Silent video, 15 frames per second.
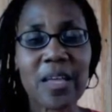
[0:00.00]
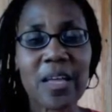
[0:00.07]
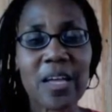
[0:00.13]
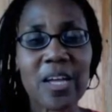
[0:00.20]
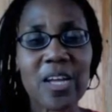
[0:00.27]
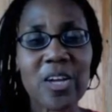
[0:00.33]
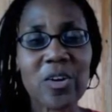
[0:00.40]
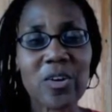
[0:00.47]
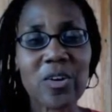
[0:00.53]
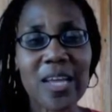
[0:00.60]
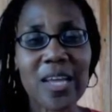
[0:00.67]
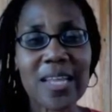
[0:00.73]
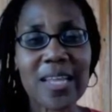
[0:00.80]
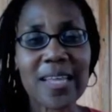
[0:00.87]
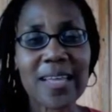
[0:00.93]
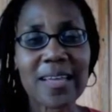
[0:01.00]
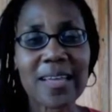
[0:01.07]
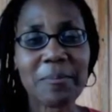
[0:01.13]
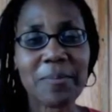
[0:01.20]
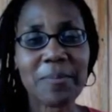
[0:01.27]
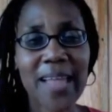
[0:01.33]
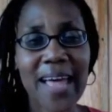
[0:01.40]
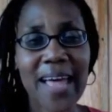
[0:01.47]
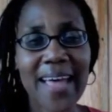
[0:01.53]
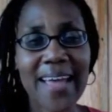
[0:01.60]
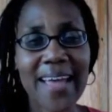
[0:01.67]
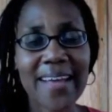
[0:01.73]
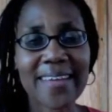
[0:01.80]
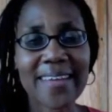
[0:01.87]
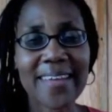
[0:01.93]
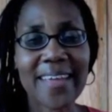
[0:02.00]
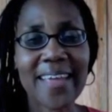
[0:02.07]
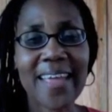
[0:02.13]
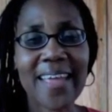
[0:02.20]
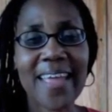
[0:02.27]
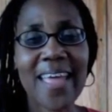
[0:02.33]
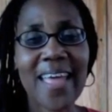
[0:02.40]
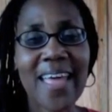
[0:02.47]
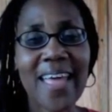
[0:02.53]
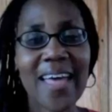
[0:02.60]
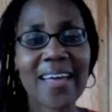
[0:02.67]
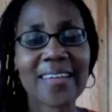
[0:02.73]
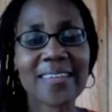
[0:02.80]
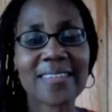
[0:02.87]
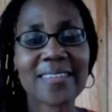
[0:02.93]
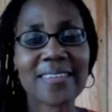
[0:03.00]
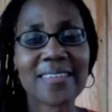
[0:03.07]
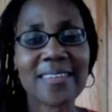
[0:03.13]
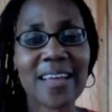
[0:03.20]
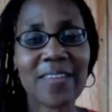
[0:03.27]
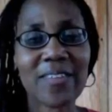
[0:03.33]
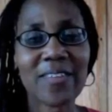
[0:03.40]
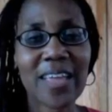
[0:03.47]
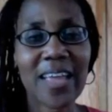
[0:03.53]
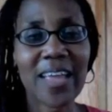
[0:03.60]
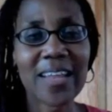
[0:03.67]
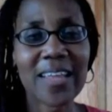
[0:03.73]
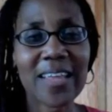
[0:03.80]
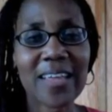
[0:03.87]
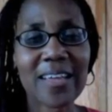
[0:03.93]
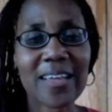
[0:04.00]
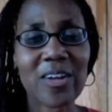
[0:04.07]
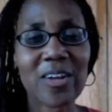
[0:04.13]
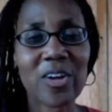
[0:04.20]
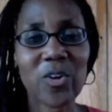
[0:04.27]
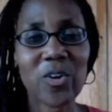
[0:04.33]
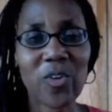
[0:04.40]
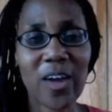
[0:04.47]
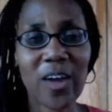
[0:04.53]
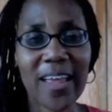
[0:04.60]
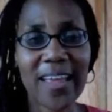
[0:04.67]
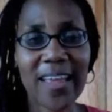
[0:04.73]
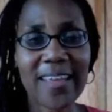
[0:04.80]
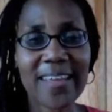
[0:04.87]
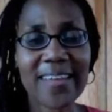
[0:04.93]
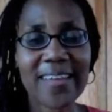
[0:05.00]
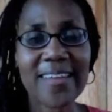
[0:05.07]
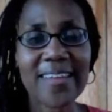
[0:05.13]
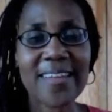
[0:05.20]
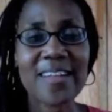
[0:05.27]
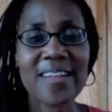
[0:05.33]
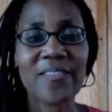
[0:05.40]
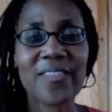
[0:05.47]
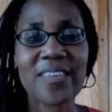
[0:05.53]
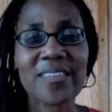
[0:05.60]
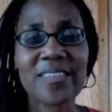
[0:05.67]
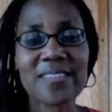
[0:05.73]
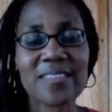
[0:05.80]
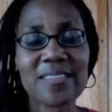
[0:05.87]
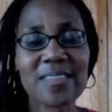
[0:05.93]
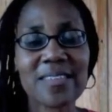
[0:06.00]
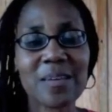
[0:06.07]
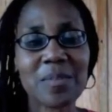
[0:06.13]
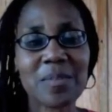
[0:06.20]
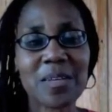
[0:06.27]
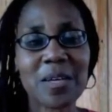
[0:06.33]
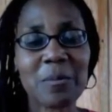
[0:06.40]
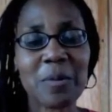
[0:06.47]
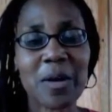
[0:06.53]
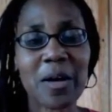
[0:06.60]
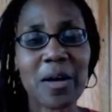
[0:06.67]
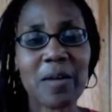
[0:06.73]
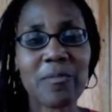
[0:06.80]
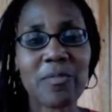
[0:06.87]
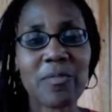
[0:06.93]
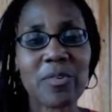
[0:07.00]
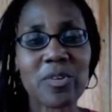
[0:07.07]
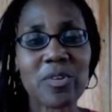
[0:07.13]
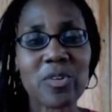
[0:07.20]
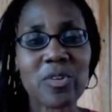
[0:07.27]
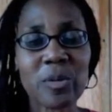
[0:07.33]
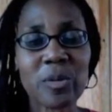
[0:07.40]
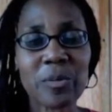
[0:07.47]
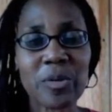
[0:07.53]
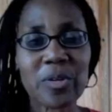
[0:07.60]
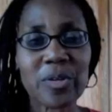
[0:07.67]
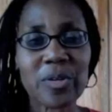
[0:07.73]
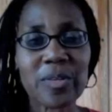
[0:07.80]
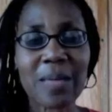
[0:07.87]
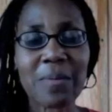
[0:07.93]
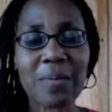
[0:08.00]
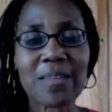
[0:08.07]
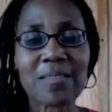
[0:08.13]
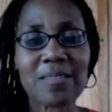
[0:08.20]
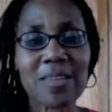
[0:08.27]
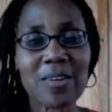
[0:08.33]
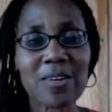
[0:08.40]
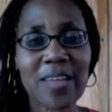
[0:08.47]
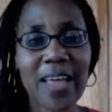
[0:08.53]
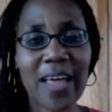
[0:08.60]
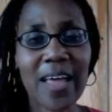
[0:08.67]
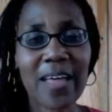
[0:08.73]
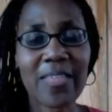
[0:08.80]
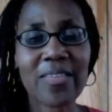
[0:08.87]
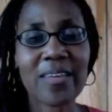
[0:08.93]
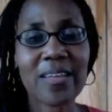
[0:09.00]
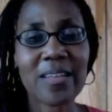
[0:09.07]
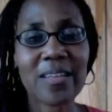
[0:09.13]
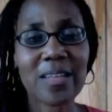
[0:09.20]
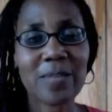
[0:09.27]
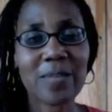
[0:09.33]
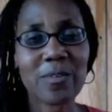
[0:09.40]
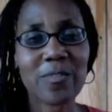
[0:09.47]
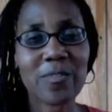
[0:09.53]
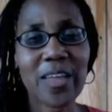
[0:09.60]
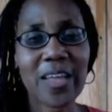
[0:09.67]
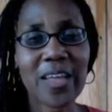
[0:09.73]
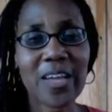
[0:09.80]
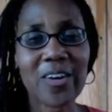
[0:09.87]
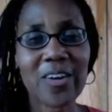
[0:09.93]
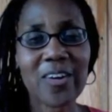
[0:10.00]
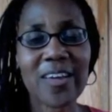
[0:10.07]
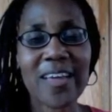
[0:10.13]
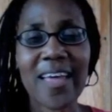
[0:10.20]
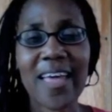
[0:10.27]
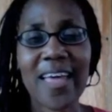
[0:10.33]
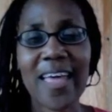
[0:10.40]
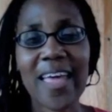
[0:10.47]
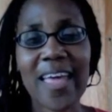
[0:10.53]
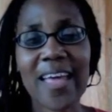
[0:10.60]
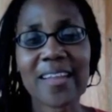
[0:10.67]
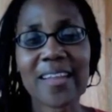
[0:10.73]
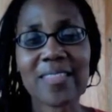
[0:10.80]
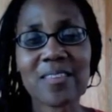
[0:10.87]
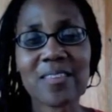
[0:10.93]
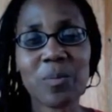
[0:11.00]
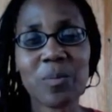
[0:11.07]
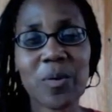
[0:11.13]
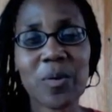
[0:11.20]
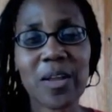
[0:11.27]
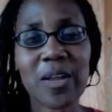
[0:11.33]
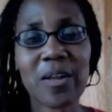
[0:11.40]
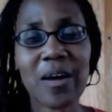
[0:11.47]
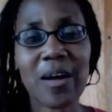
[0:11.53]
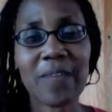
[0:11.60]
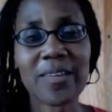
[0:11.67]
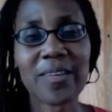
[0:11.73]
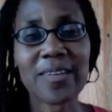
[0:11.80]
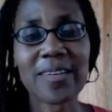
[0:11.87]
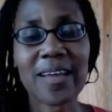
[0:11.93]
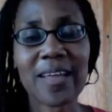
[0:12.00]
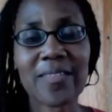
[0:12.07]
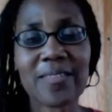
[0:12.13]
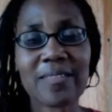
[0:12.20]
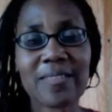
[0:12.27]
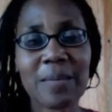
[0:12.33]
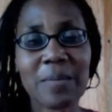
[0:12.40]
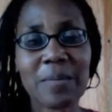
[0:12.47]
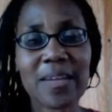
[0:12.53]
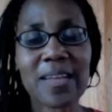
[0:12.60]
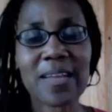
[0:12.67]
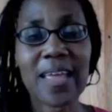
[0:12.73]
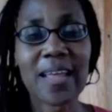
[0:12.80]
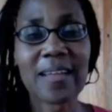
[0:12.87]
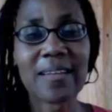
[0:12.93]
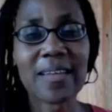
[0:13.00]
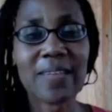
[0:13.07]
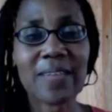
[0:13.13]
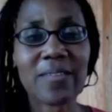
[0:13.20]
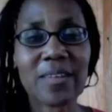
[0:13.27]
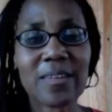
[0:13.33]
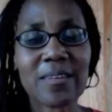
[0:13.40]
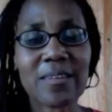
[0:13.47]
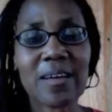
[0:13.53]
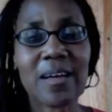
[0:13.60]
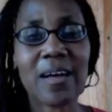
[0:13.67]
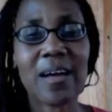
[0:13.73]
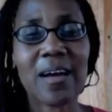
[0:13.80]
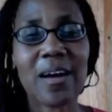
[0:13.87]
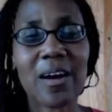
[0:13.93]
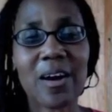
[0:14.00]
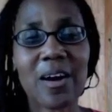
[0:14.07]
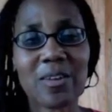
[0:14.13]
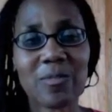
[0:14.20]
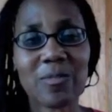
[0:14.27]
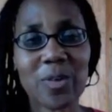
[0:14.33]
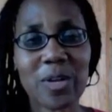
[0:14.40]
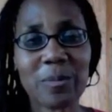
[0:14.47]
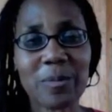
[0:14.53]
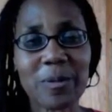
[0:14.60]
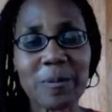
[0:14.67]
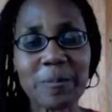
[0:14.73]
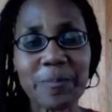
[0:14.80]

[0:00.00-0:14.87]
urinating black and defecating gray. This is a symptom of terminal, that means near death, liver failure. And at this point, often death is imminent and even unavoidable.